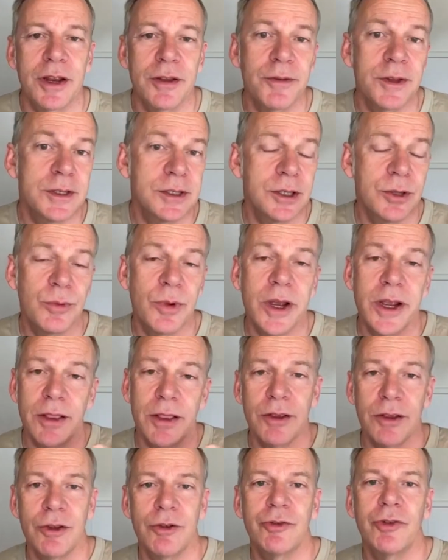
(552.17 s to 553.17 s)
If it's the way
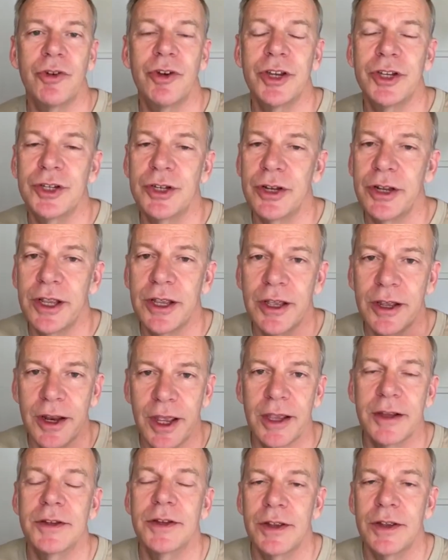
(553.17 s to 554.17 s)
that you traditionally
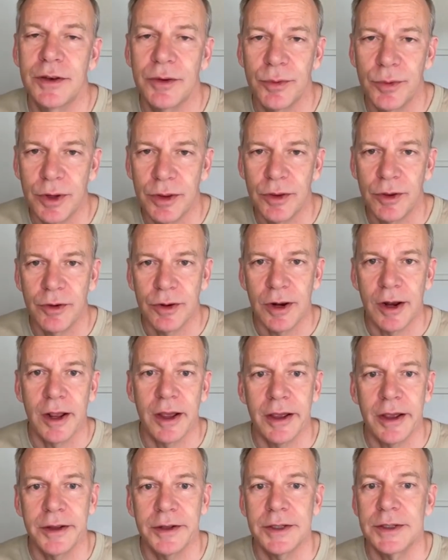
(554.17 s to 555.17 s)
connected with your
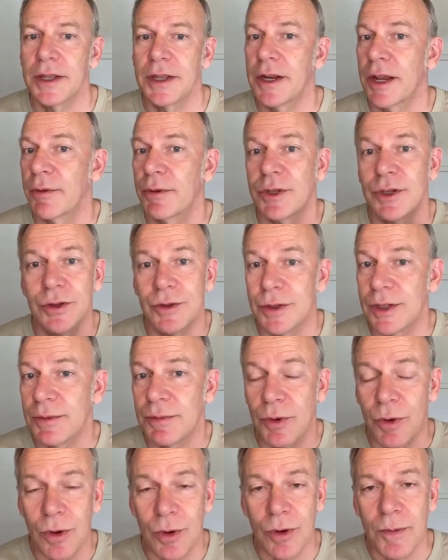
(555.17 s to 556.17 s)
clients, then I would use it
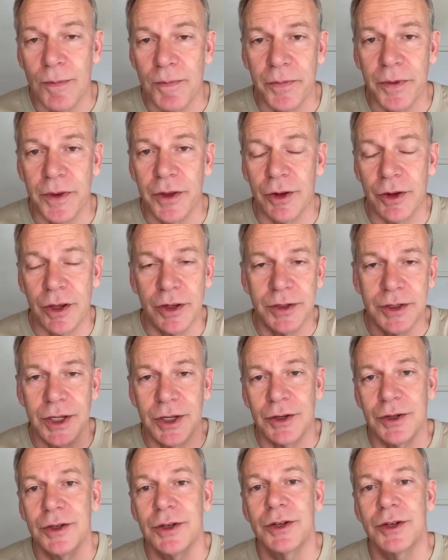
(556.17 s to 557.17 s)
more,
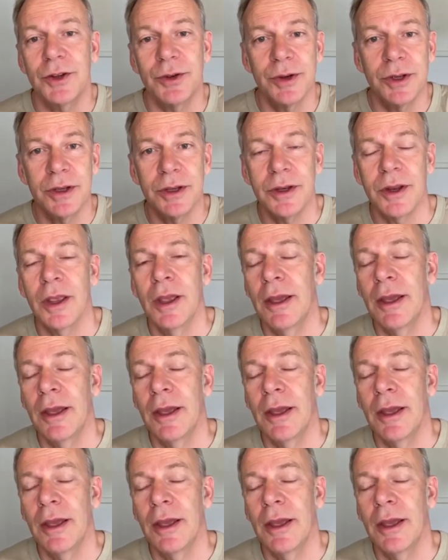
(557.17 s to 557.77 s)
continue to do it.